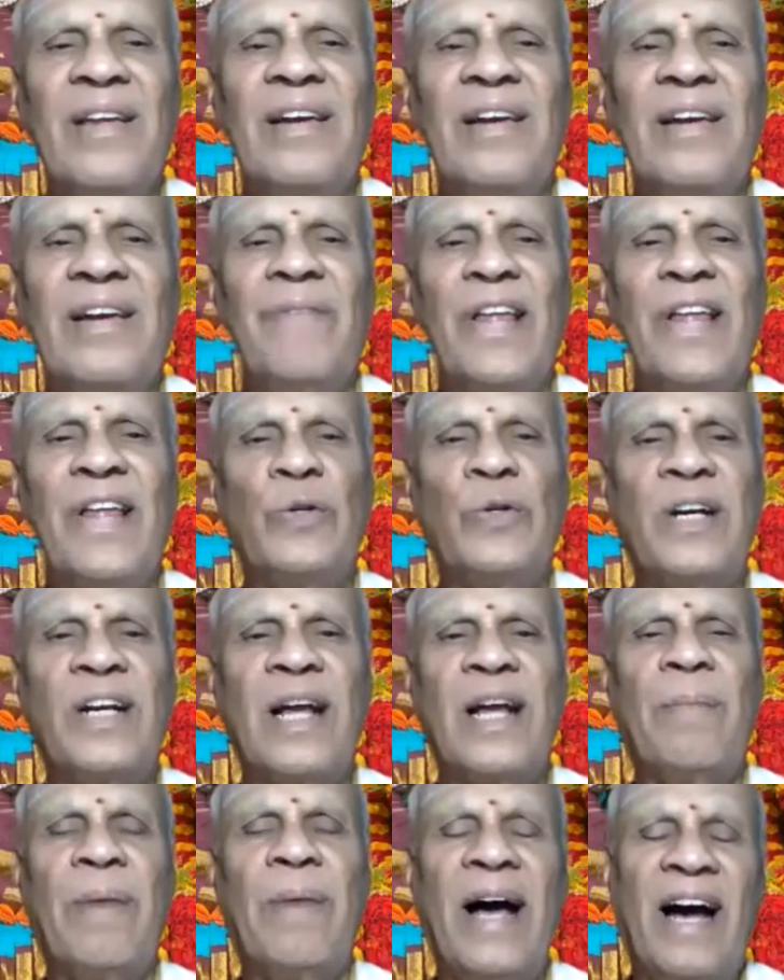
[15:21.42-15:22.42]
Whether it
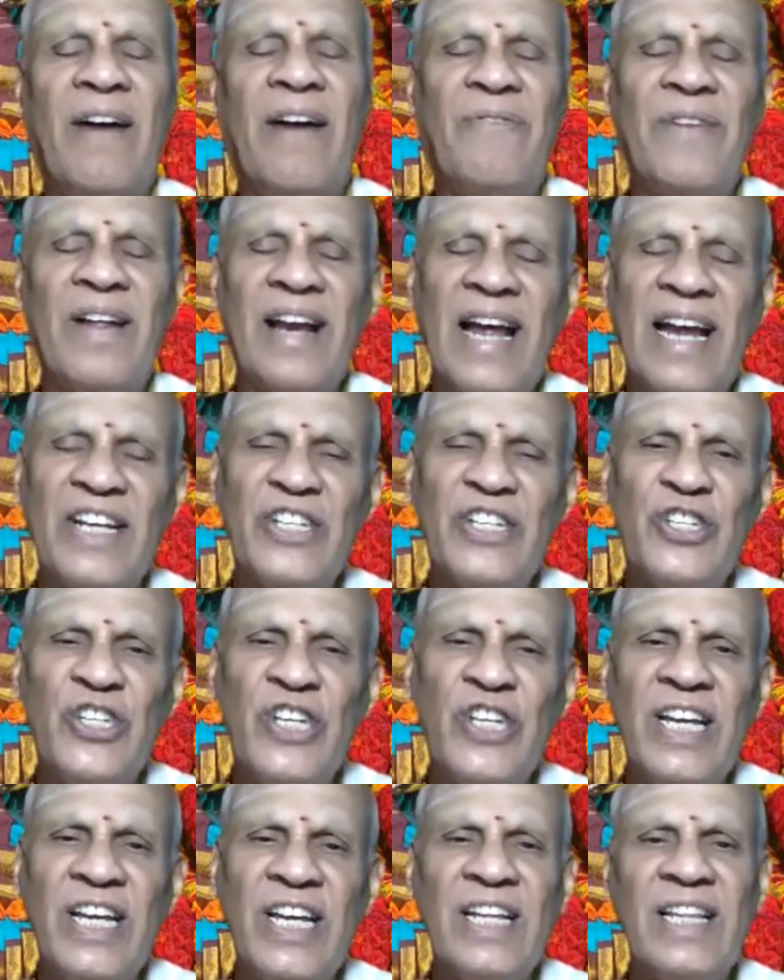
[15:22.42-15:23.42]
should come after
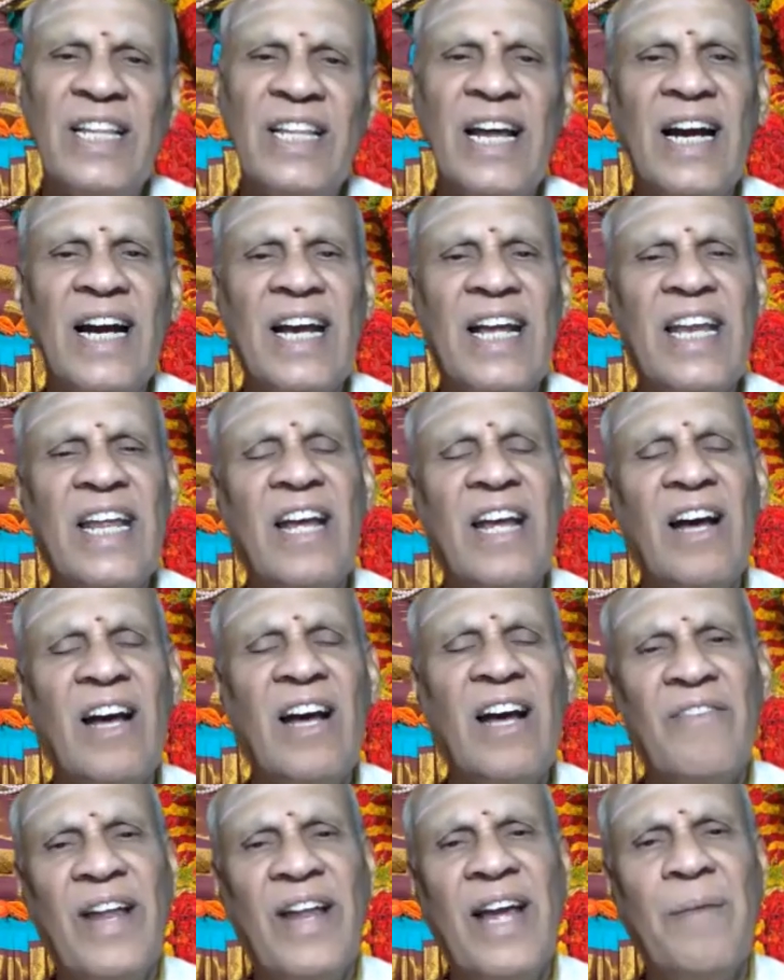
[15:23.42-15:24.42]
Archi, the Agni
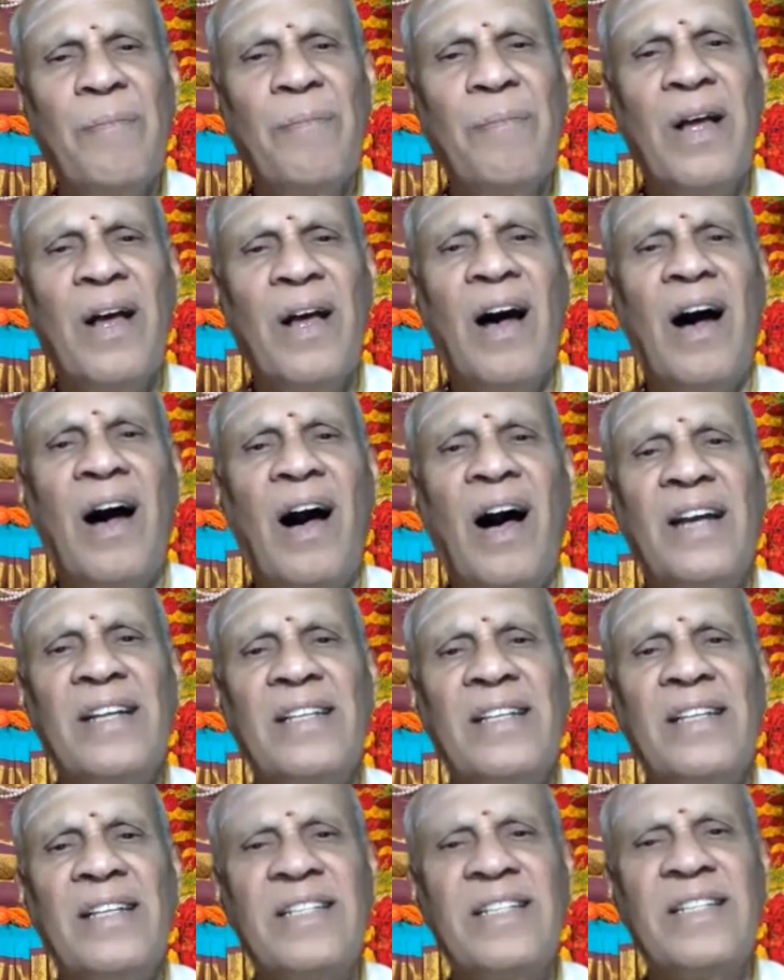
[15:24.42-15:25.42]
or flame,
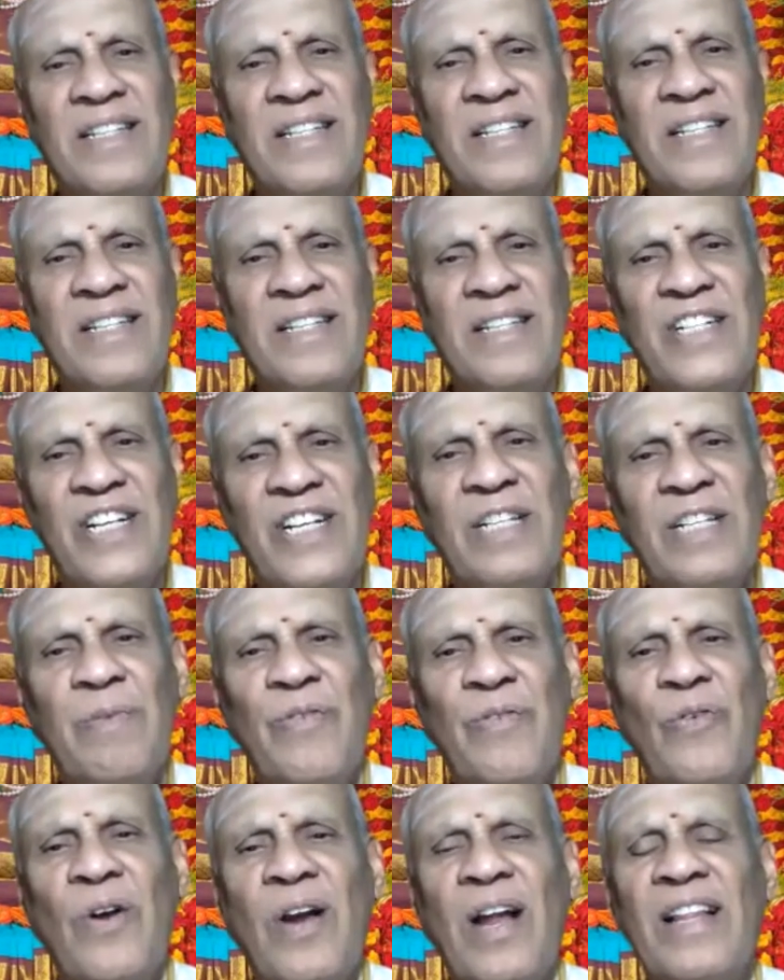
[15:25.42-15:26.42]
or 6 stations
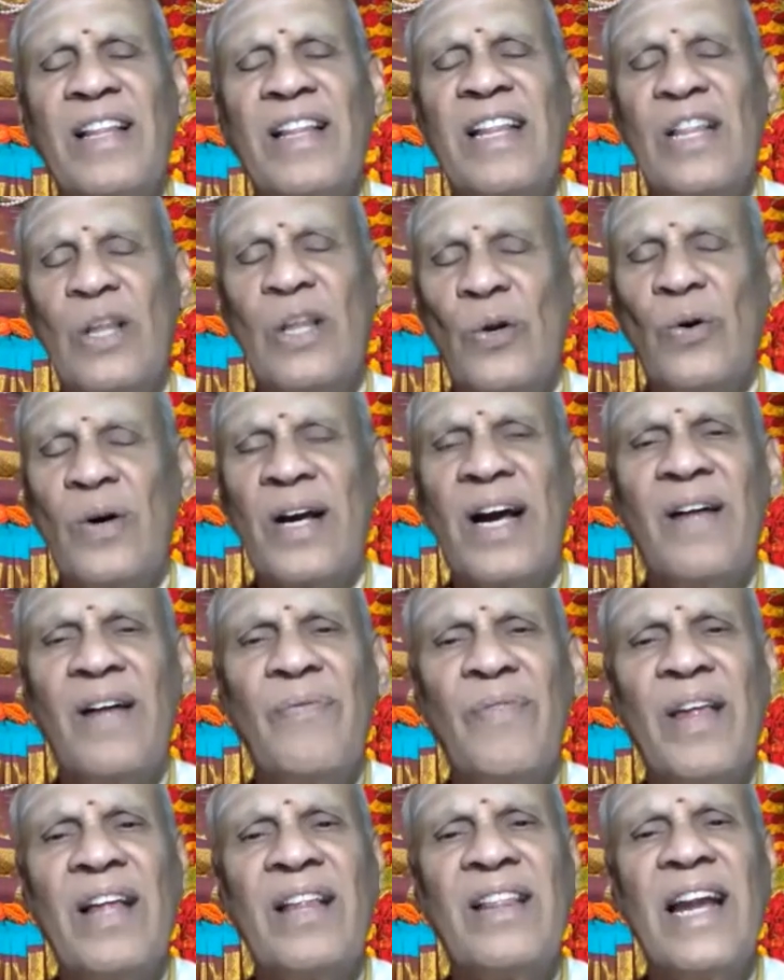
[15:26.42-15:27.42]
before Aditya
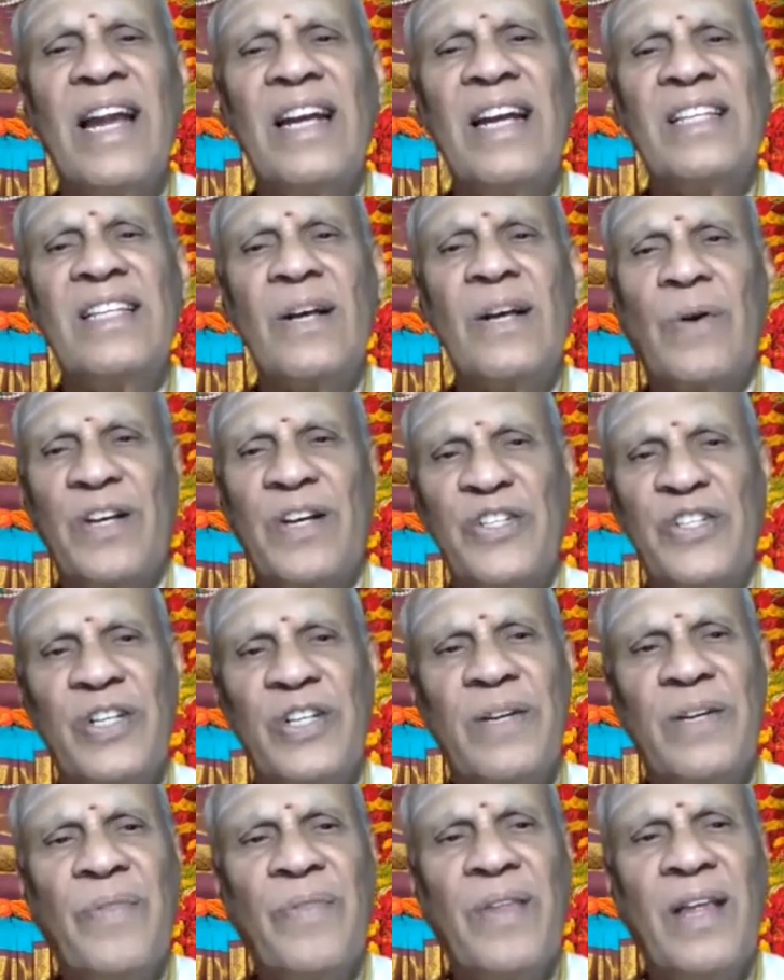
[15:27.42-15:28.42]
Loka, that is the
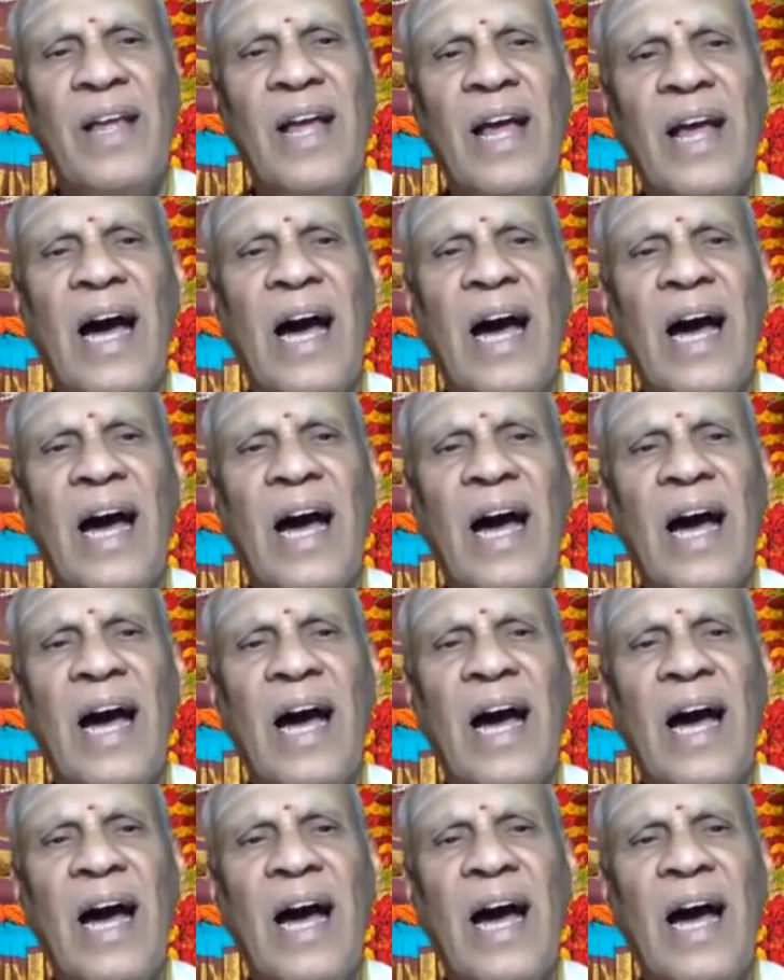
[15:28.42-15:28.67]
question.